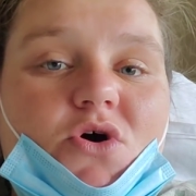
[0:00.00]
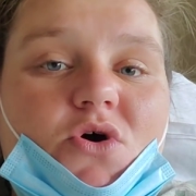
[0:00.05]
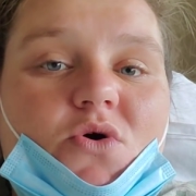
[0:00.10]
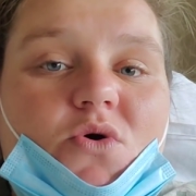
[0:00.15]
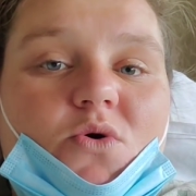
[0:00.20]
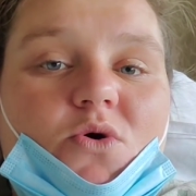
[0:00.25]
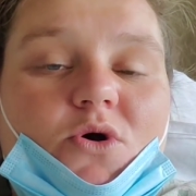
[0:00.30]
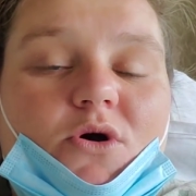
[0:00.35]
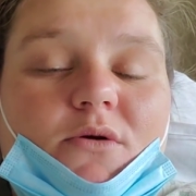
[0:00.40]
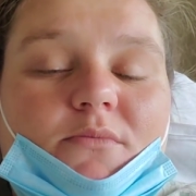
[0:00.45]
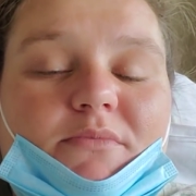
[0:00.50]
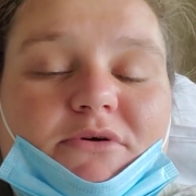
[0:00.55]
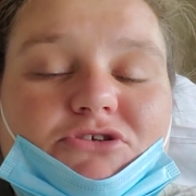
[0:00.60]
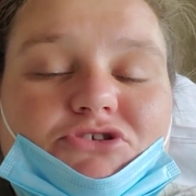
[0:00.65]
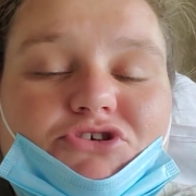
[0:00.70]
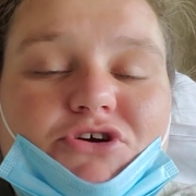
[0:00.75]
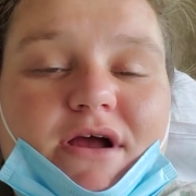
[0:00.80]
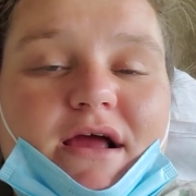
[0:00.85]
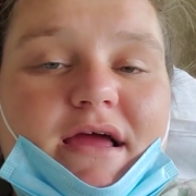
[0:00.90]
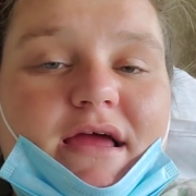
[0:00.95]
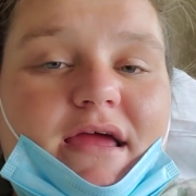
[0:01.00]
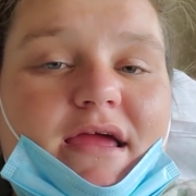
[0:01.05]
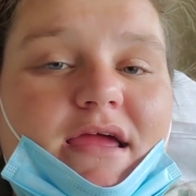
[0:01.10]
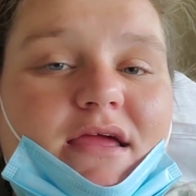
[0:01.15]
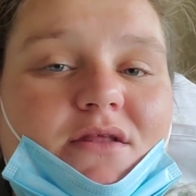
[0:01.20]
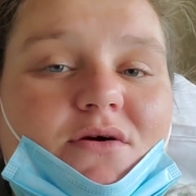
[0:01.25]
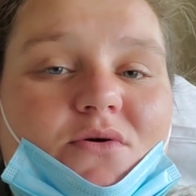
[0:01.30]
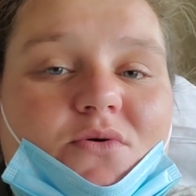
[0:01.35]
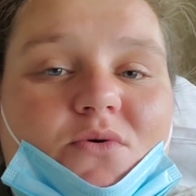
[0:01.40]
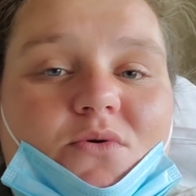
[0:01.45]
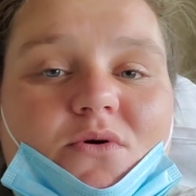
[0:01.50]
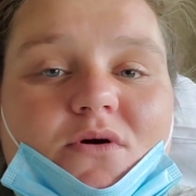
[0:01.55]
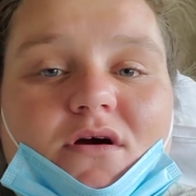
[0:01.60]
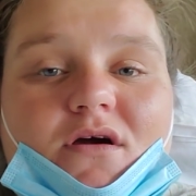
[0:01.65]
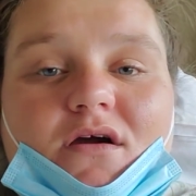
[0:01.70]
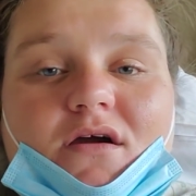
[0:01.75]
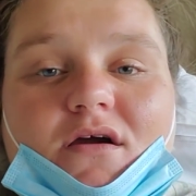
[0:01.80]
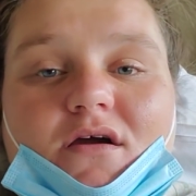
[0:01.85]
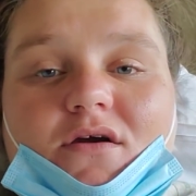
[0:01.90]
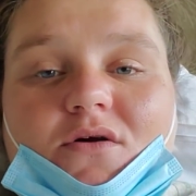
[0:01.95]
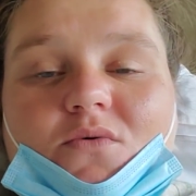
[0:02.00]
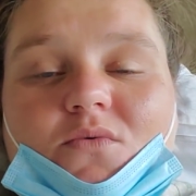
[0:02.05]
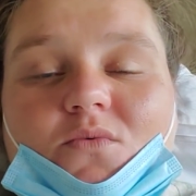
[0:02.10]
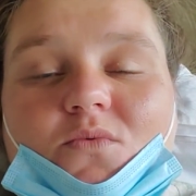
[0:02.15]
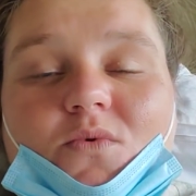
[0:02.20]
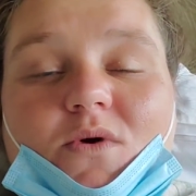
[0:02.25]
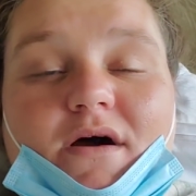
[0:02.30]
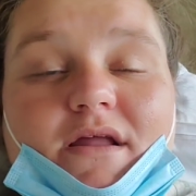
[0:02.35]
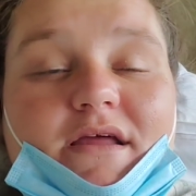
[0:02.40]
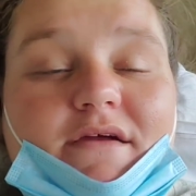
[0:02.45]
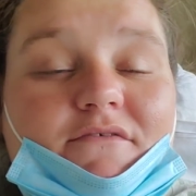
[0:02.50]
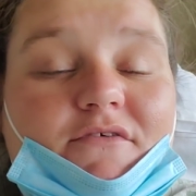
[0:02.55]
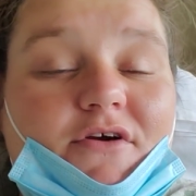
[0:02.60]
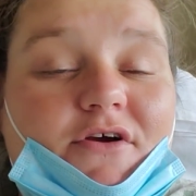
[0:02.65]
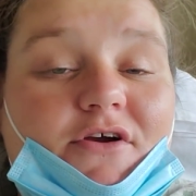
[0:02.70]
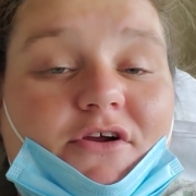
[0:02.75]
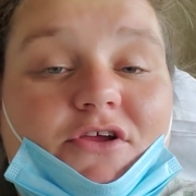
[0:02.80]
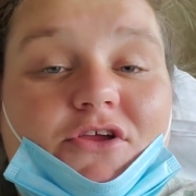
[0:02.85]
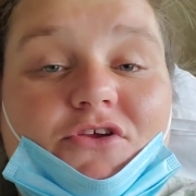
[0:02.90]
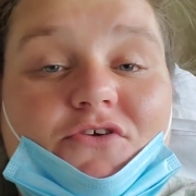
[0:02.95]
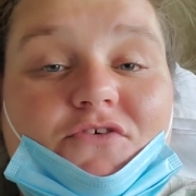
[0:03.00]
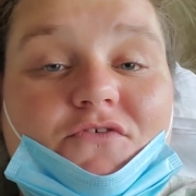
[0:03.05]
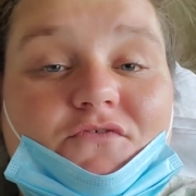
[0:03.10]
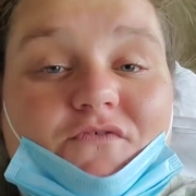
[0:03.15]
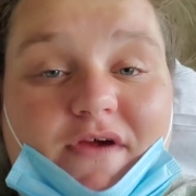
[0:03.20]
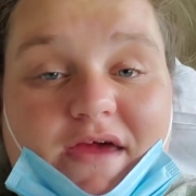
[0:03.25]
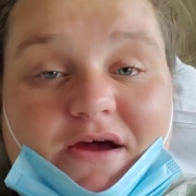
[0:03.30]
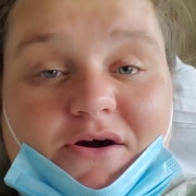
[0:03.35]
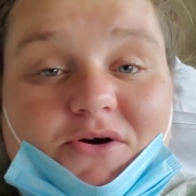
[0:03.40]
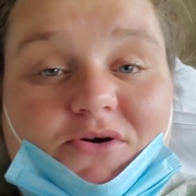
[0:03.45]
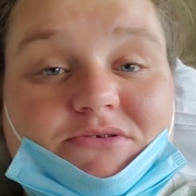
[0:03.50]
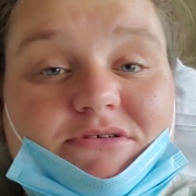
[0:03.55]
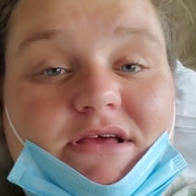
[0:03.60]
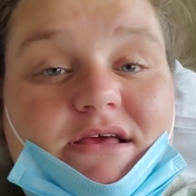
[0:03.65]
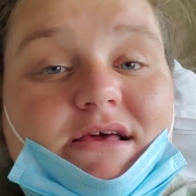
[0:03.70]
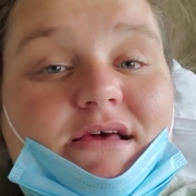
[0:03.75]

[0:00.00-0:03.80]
or betrayed or whatever you felt.